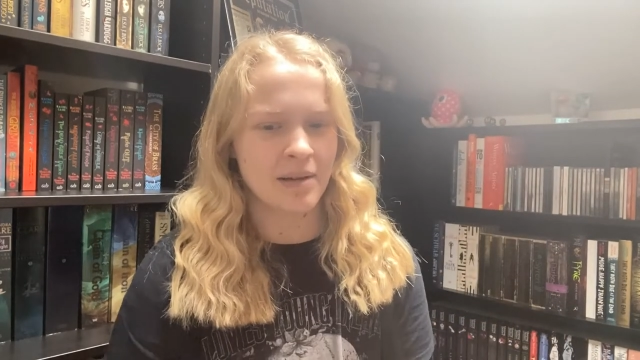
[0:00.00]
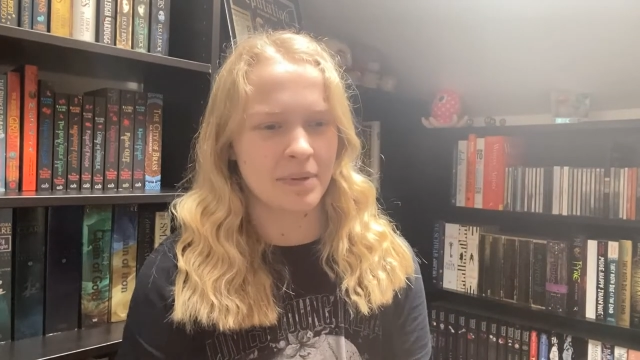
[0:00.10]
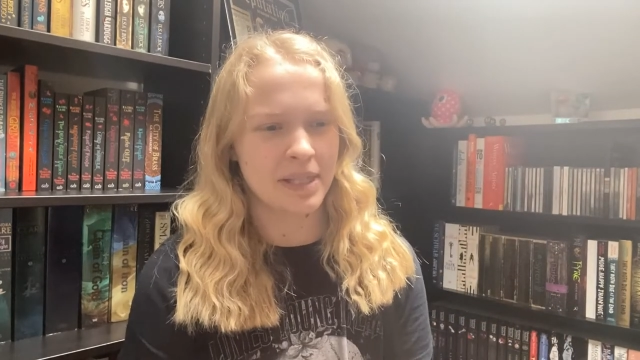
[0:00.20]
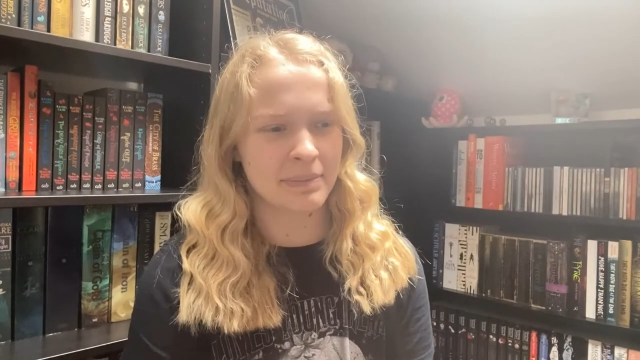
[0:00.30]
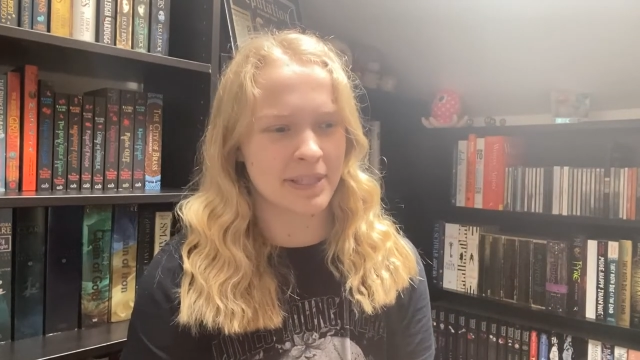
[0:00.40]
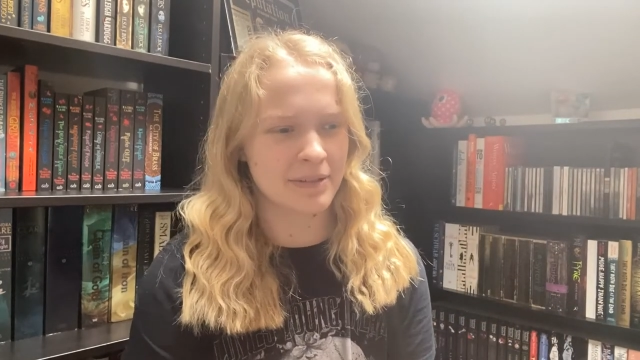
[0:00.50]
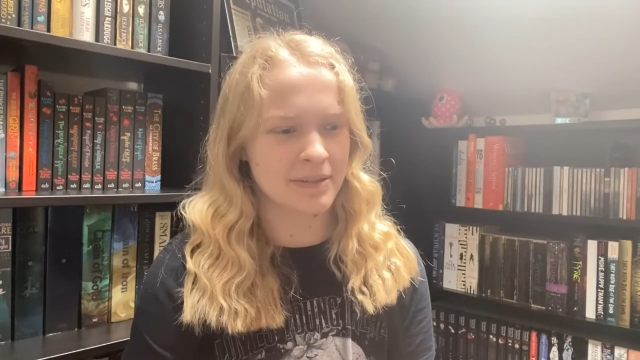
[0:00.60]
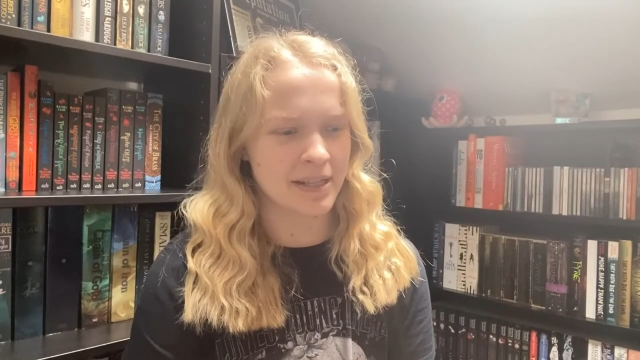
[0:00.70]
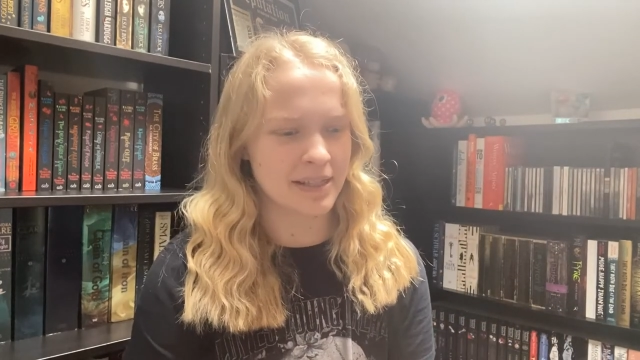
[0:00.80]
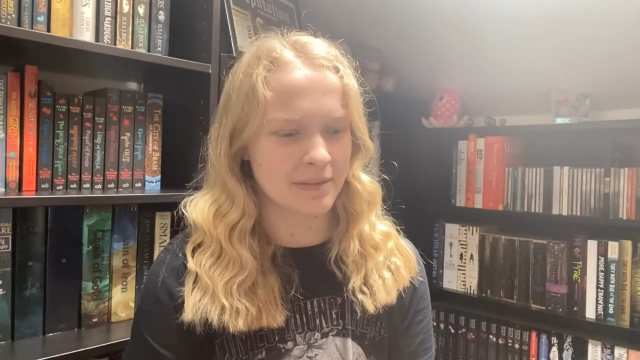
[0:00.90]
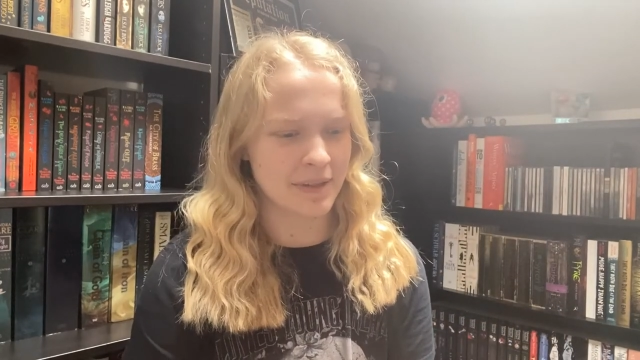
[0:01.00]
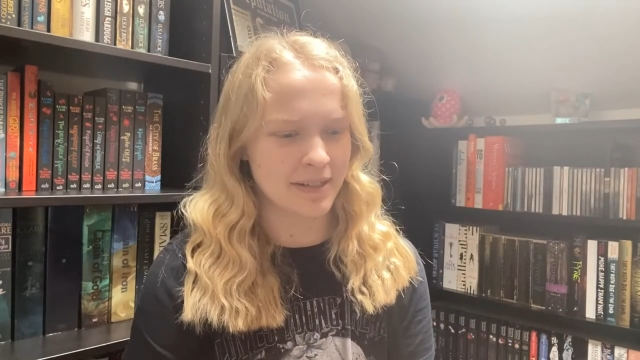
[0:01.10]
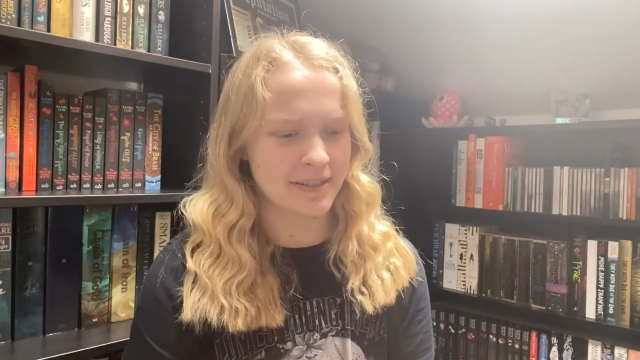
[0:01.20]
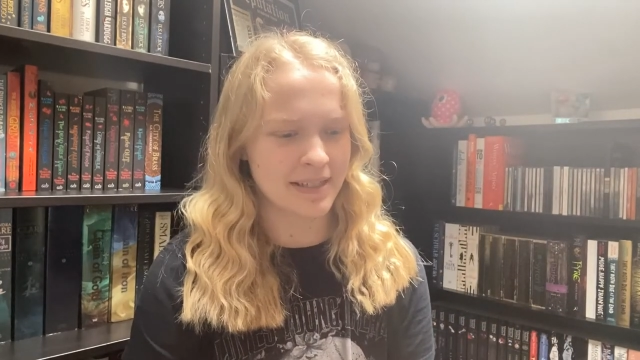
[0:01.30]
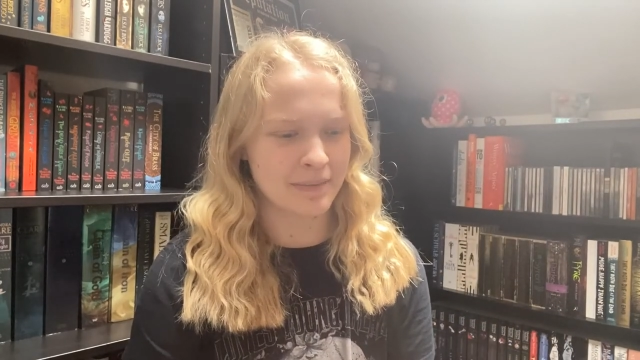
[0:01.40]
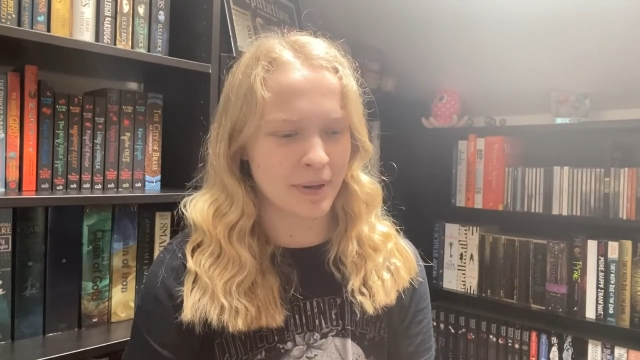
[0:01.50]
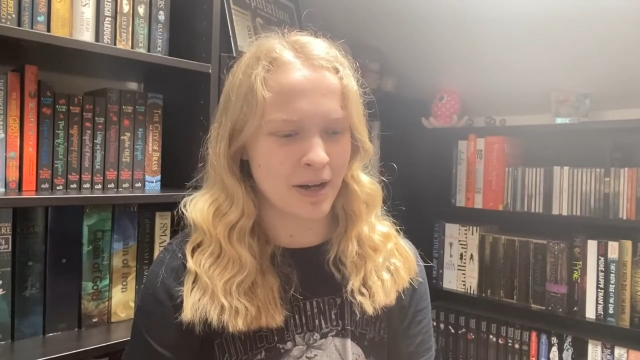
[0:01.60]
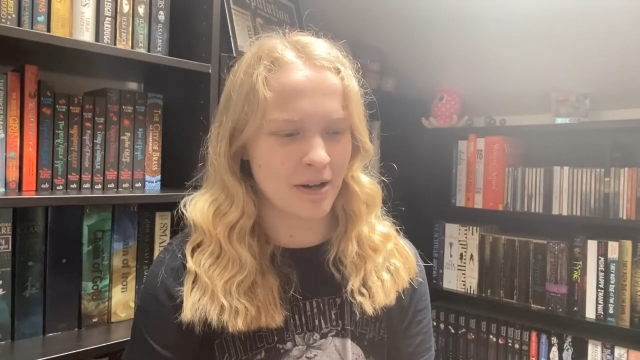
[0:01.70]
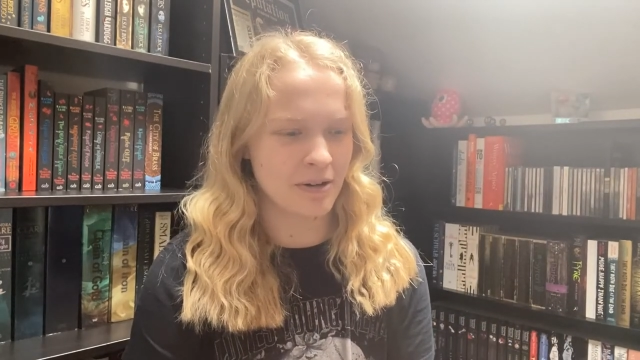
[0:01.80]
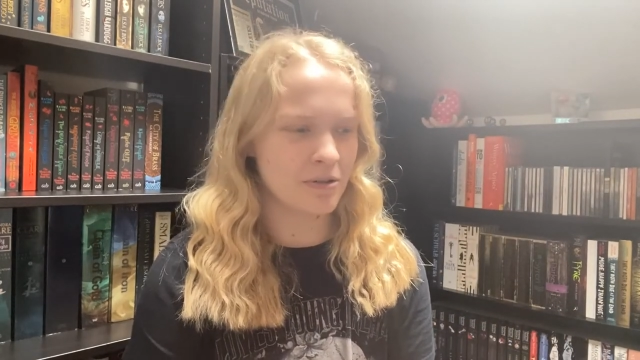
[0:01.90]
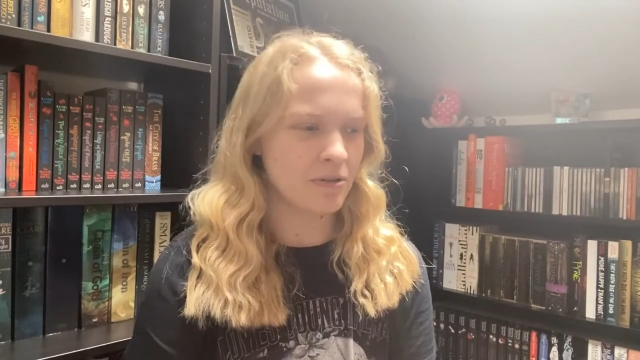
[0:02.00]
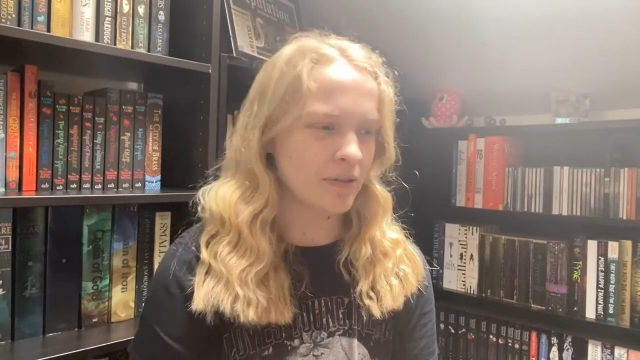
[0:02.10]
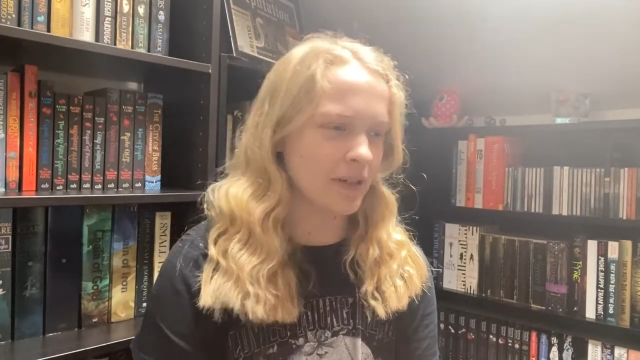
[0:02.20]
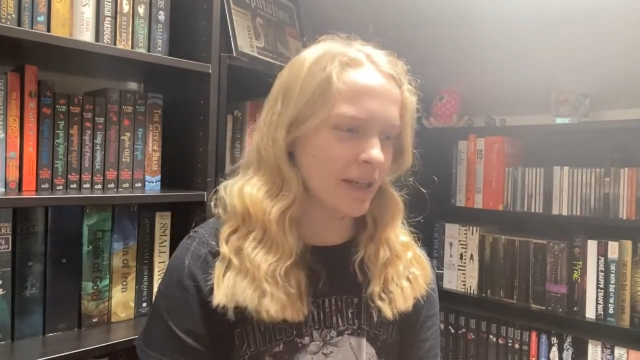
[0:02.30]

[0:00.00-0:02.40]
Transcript: But this makes no sense to me because there's a pile